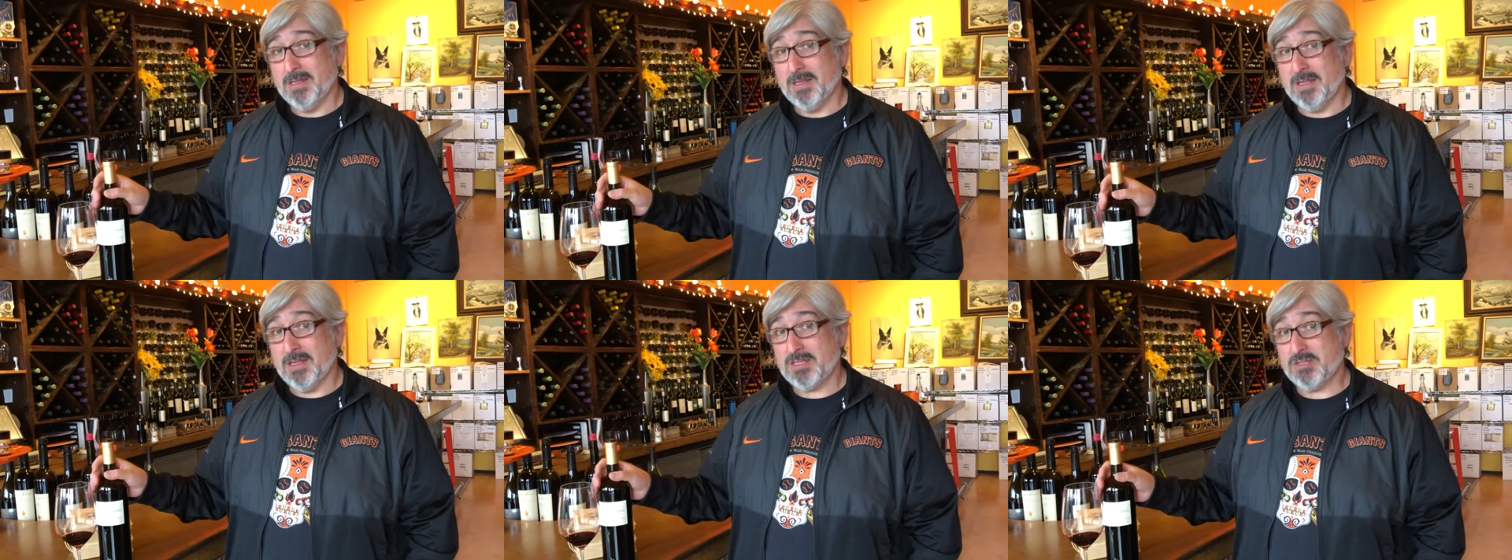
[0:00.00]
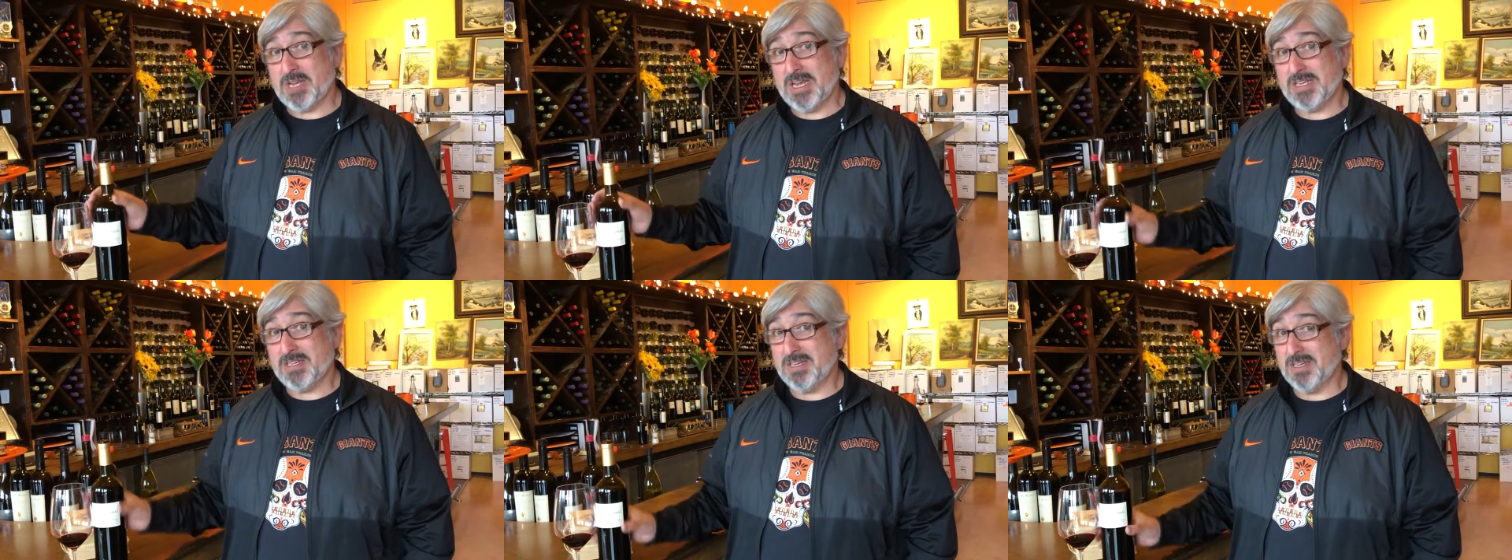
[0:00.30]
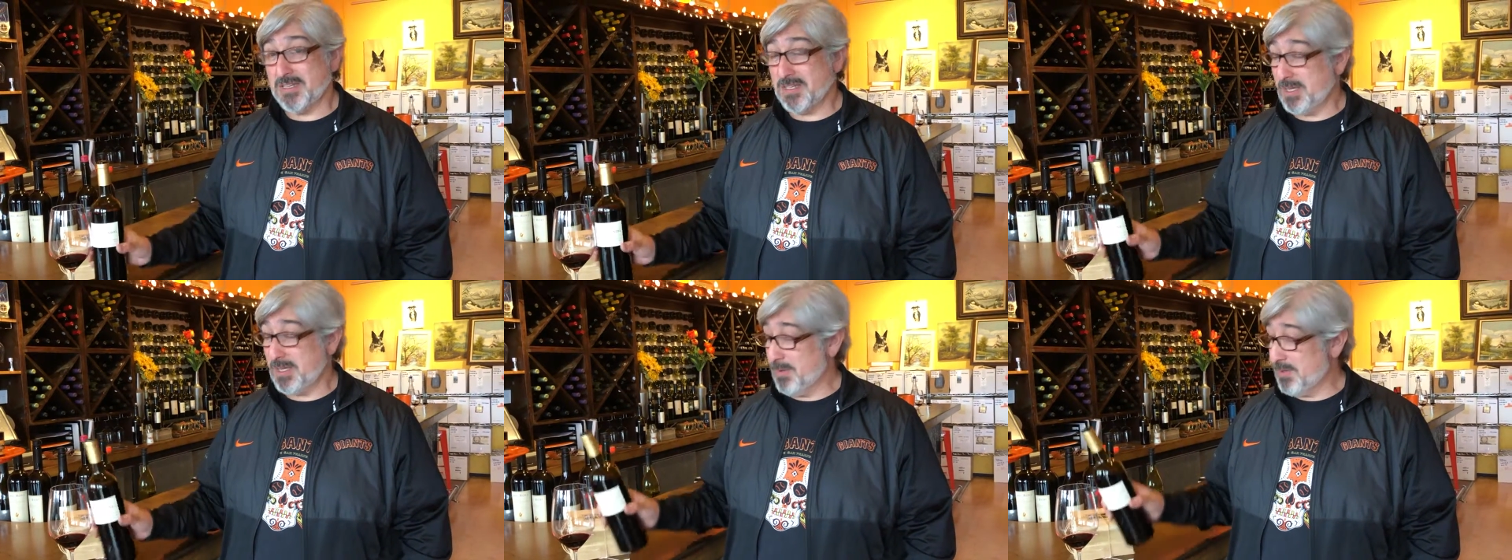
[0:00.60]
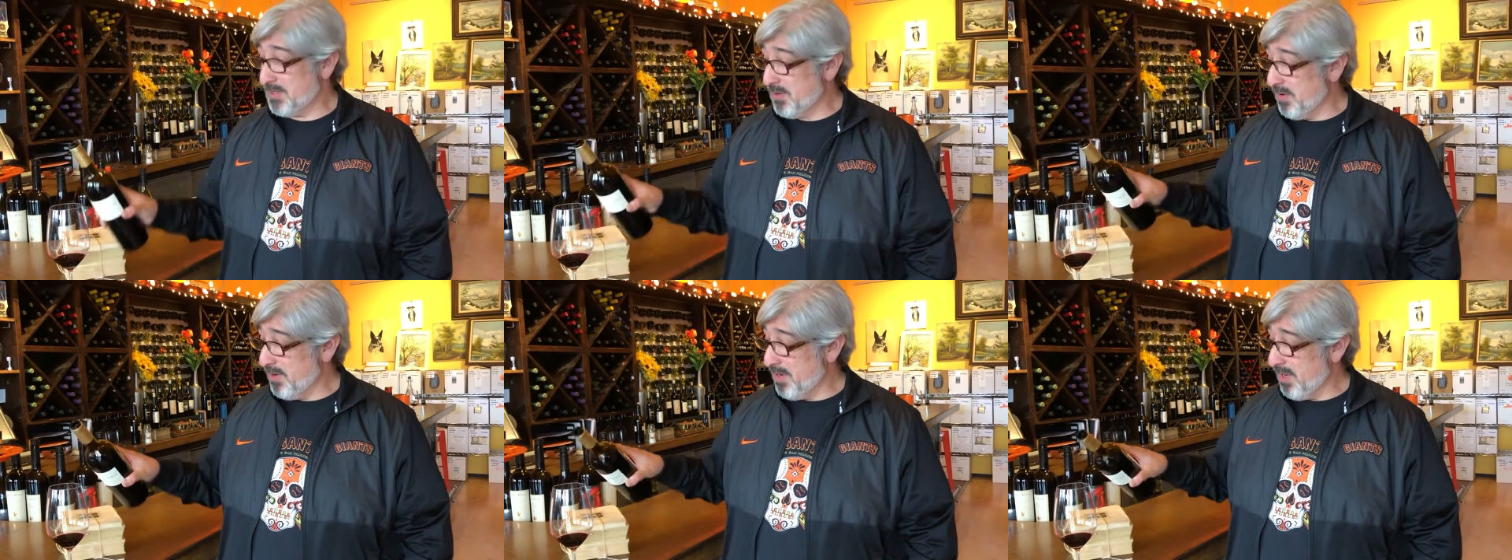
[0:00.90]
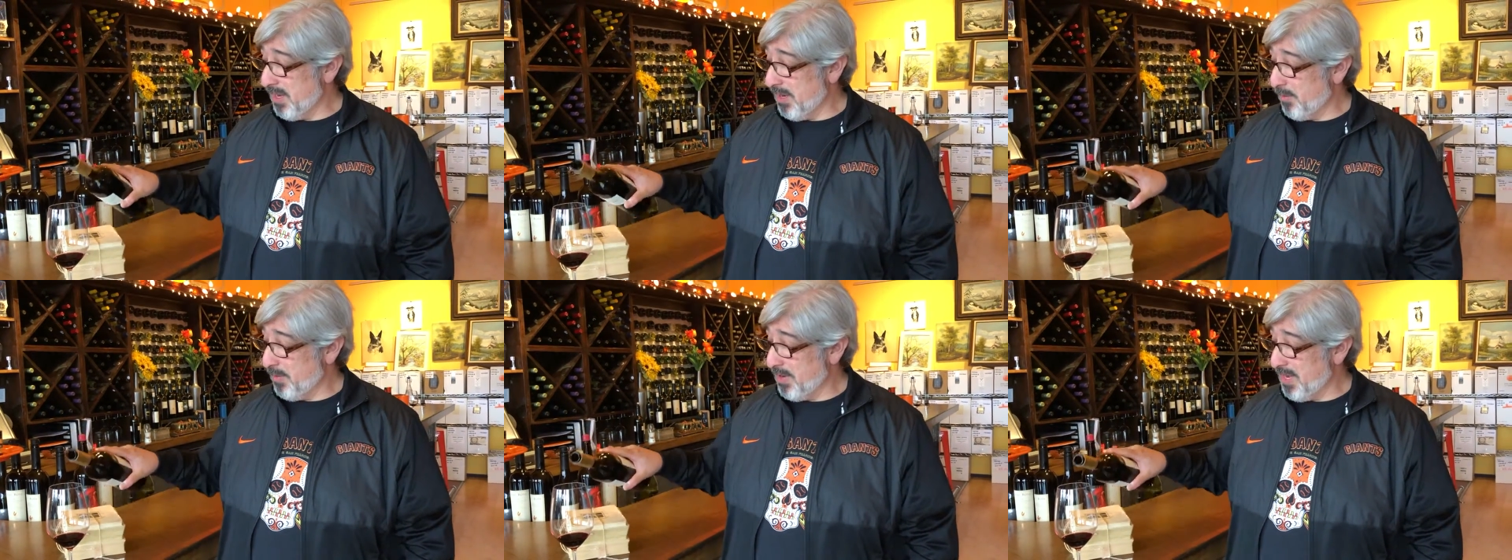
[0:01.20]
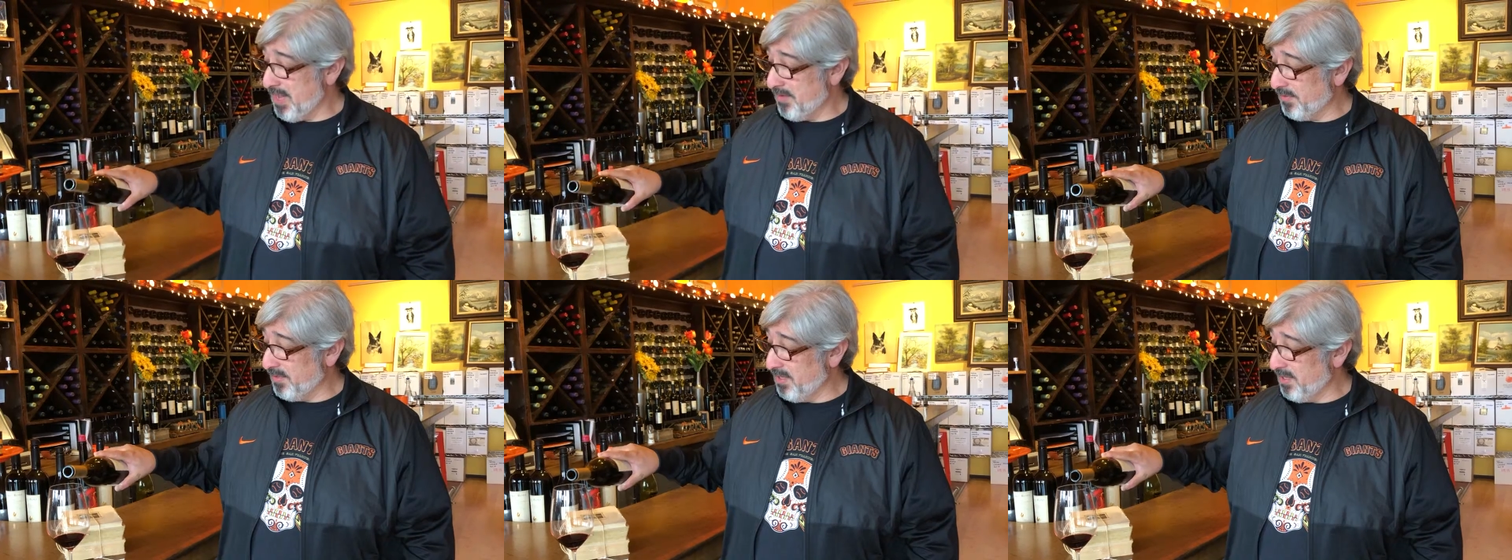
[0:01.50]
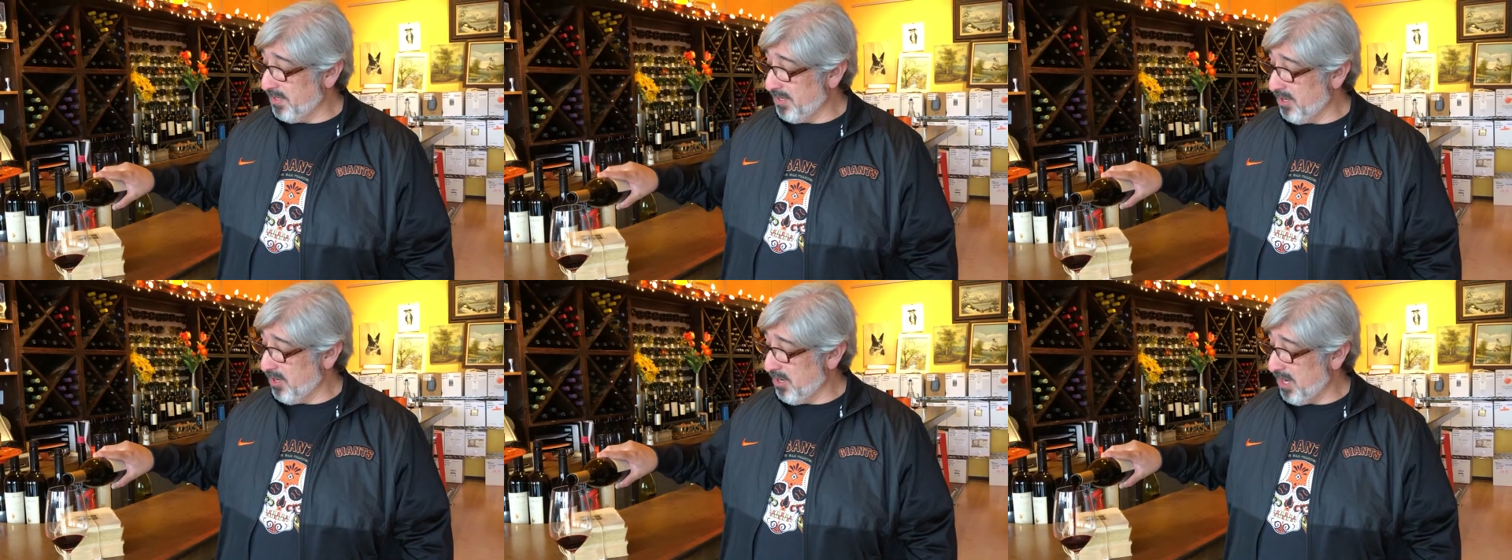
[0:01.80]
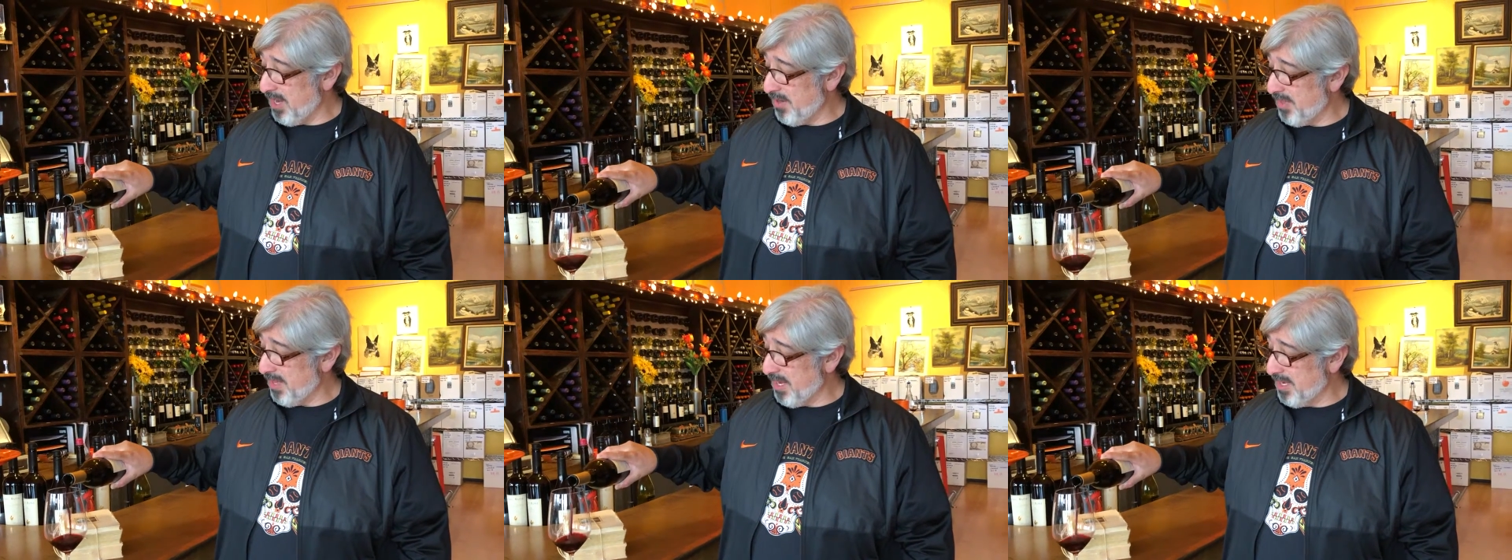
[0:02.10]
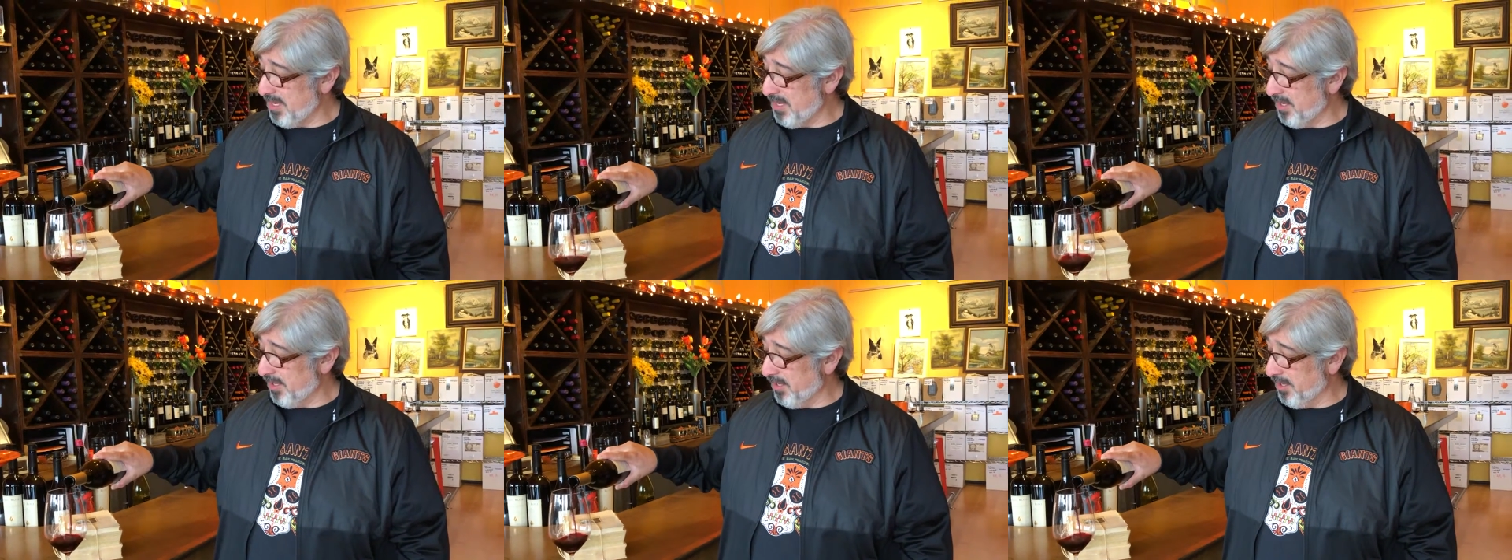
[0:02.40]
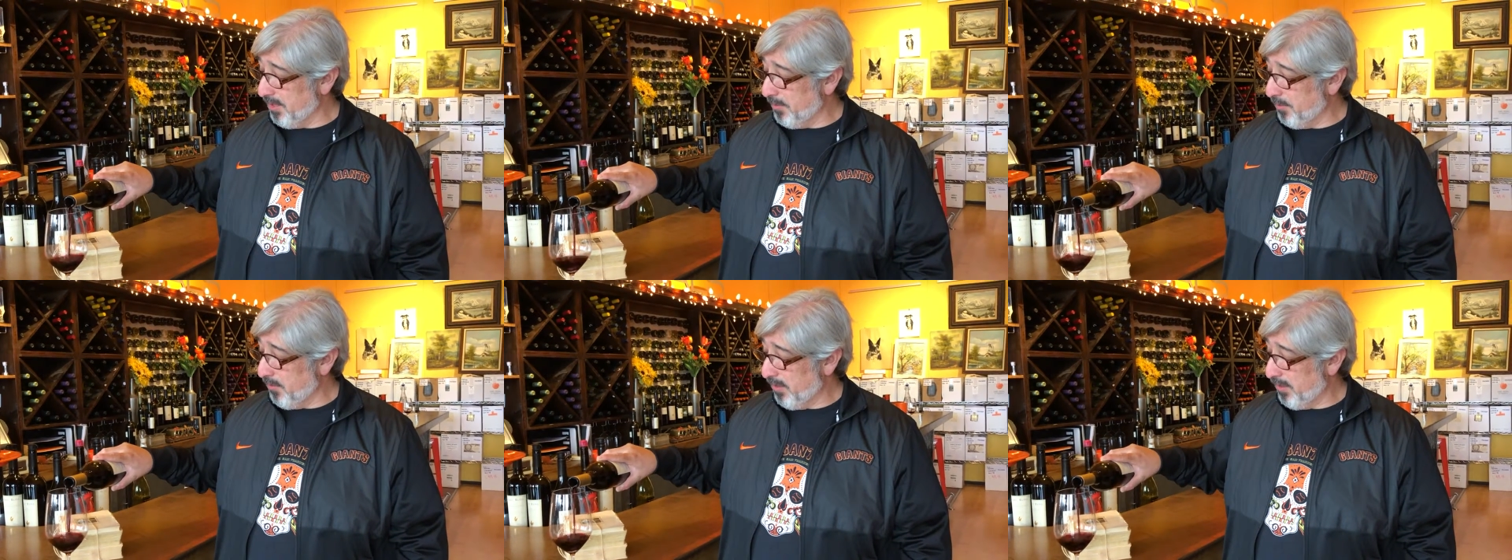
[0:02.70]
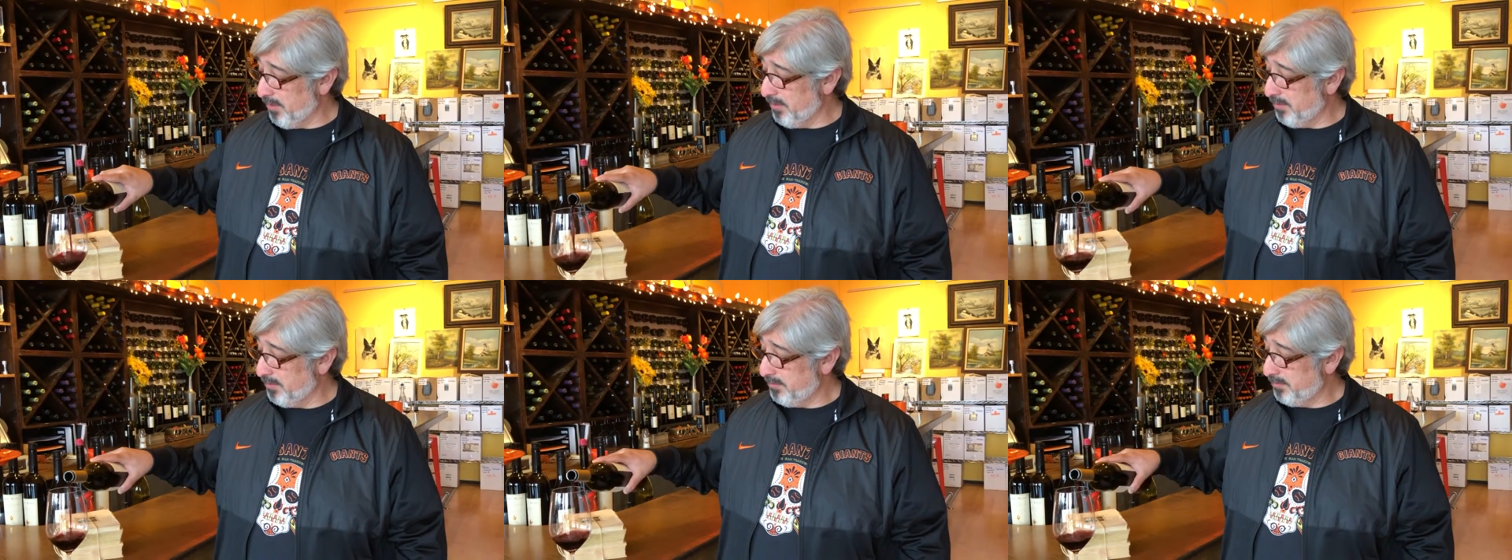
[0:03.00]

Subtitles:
Let's taste it and see what's going on. I already have a little here. I think I need a little more.